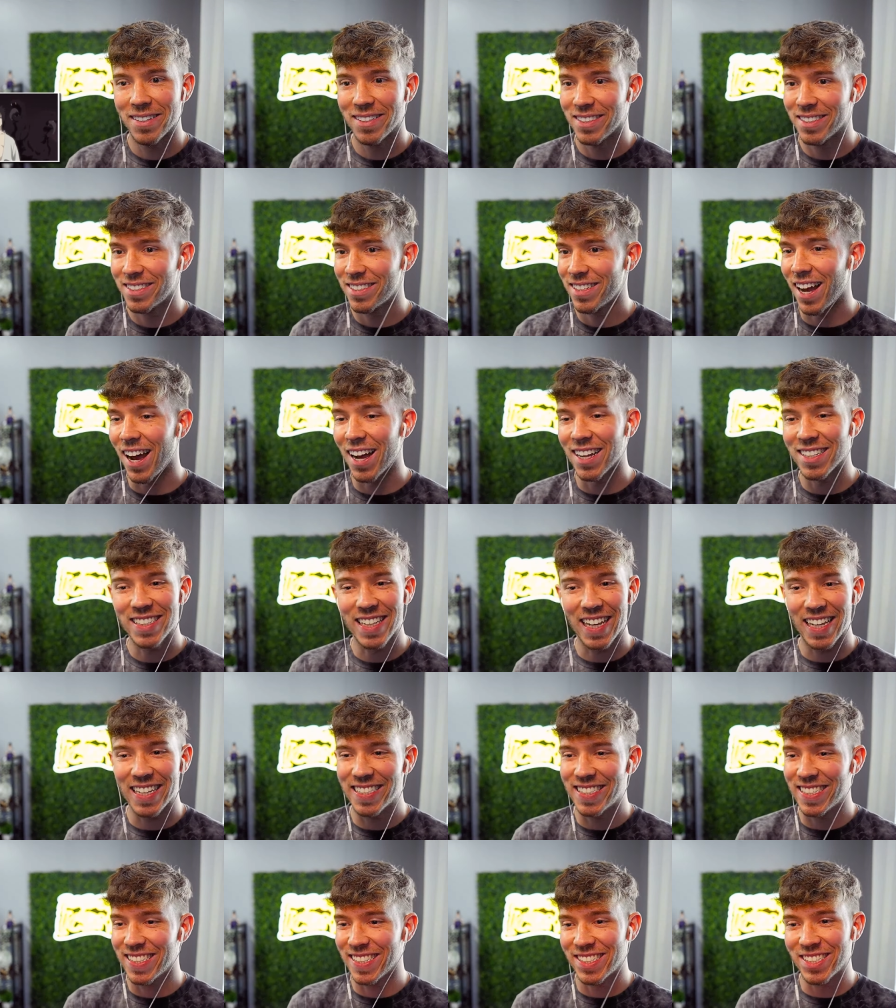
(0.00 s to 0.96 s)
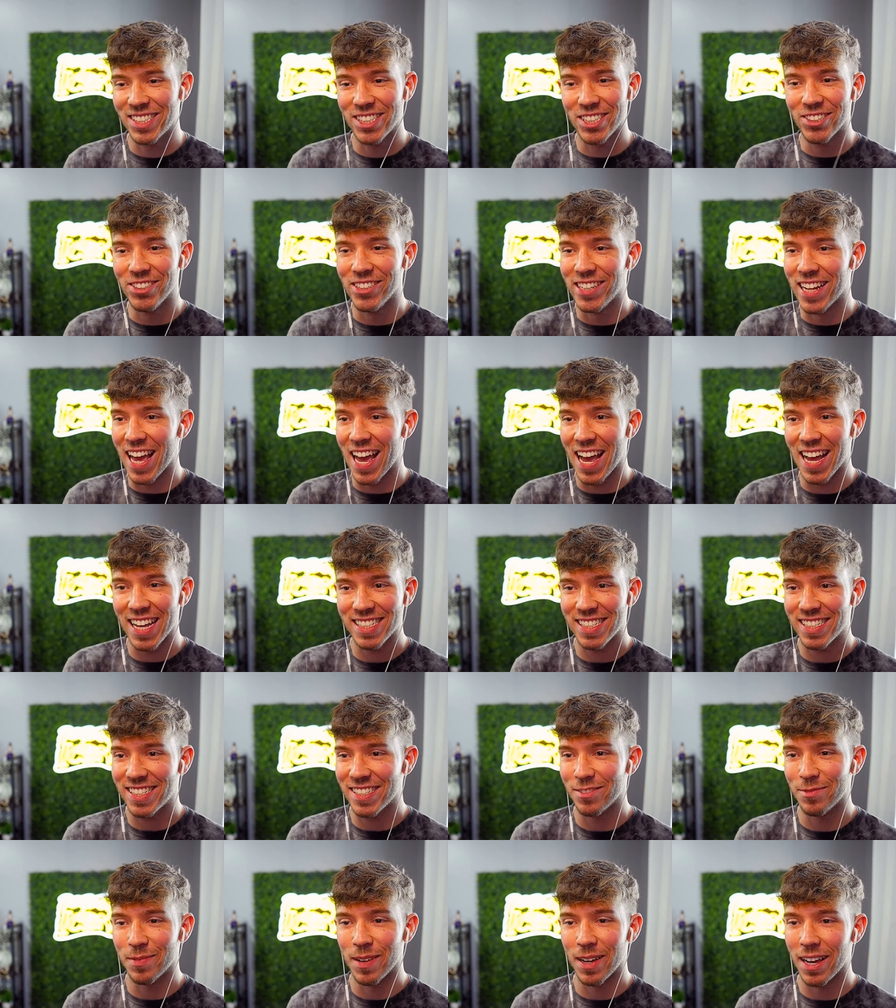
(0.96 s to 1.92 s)
Sasuke is just too
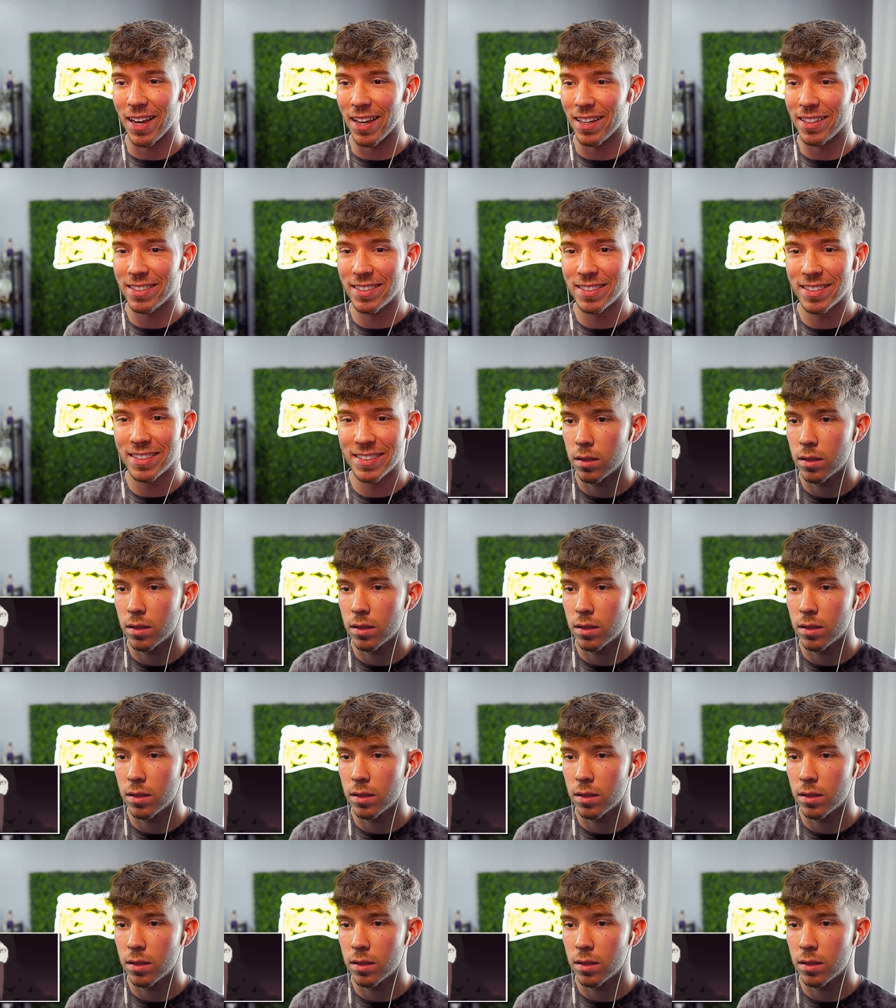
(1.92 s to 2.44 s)
nasty, man.